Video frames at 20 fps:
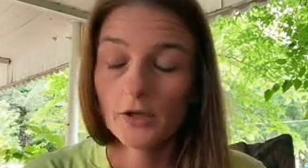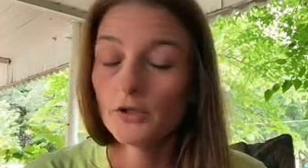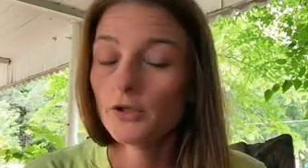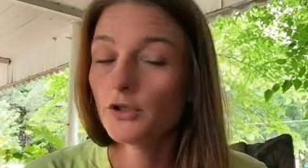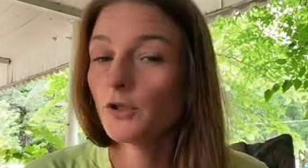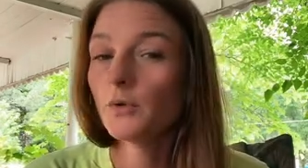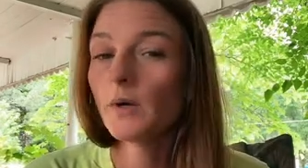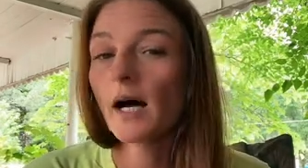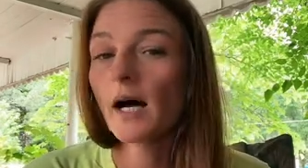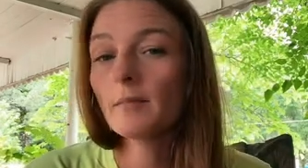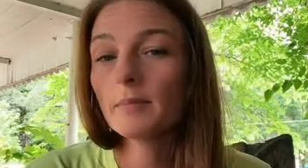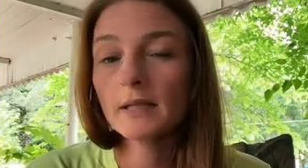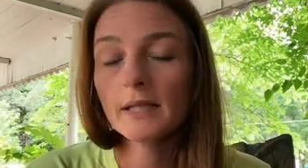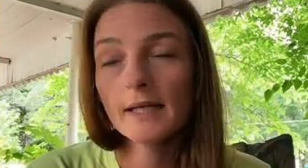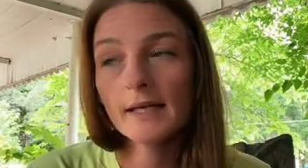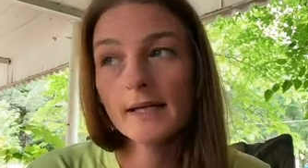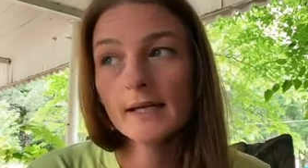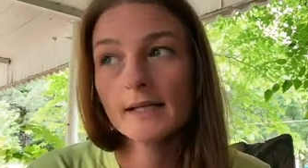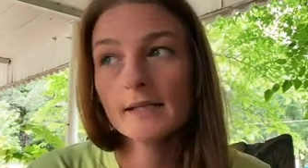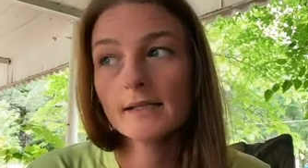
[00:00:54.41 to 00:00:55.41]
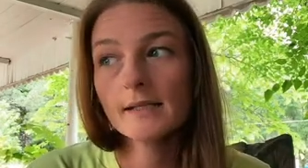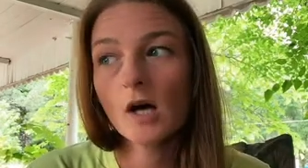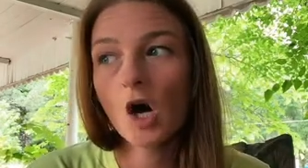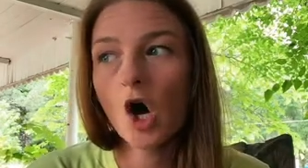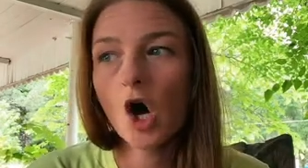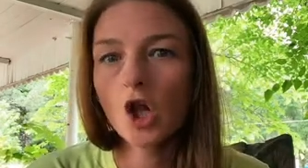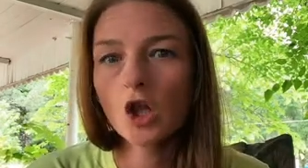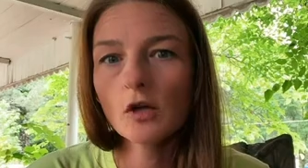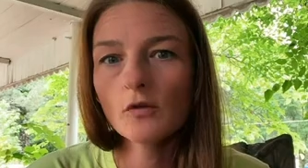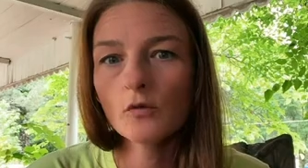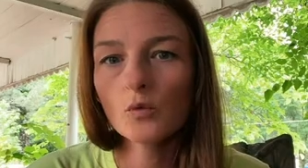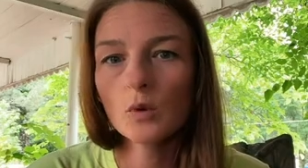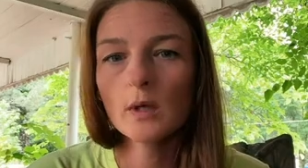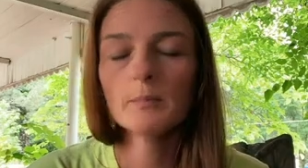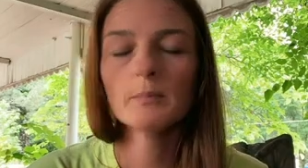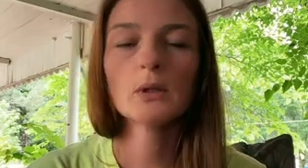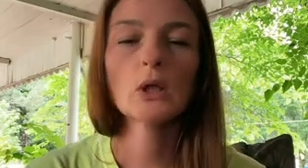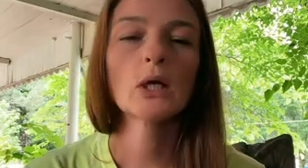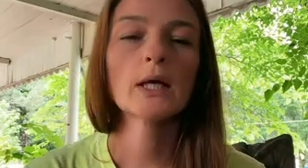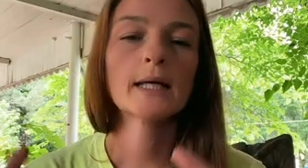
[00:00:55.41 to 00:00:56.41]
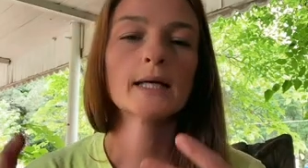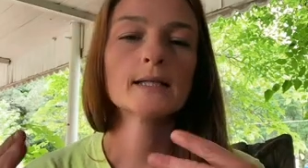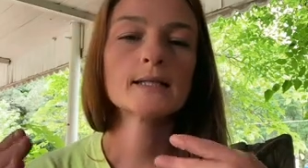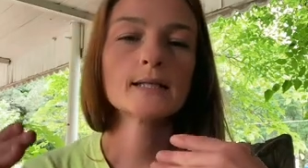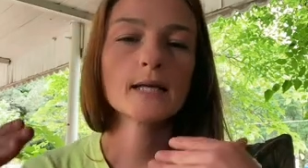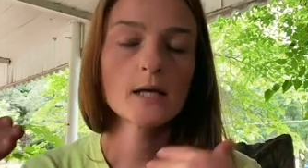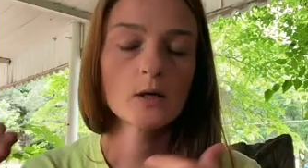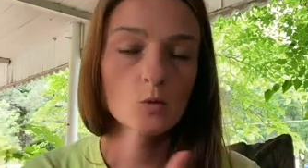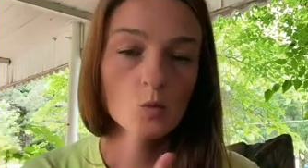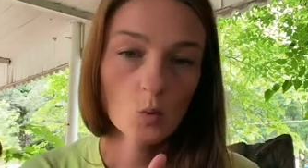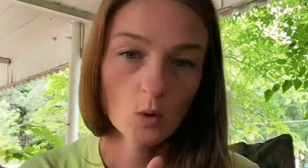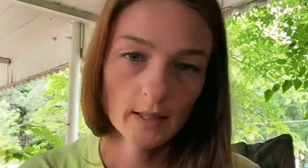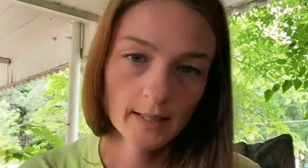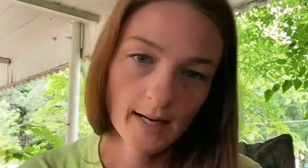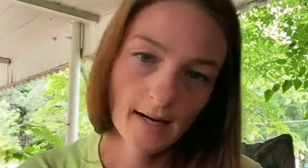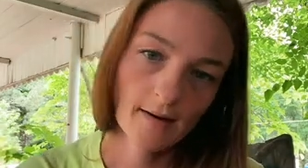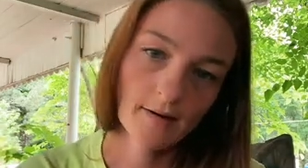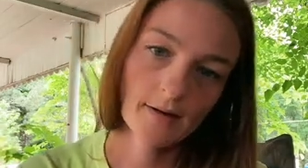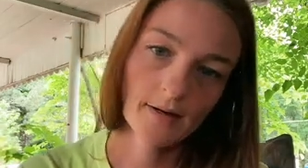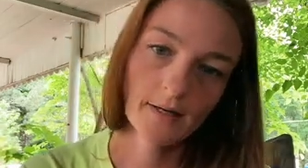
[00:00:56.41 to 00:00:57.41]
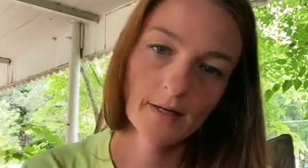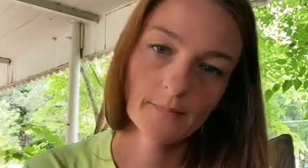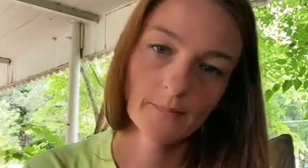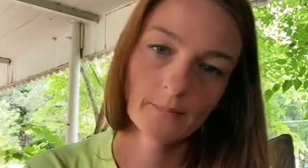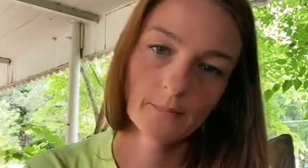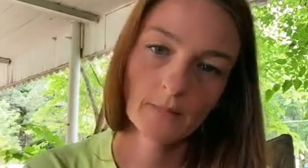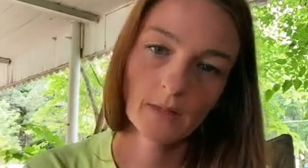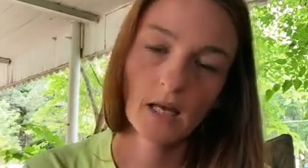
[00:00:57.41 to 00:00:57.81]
Do not plant all of one plant in one area.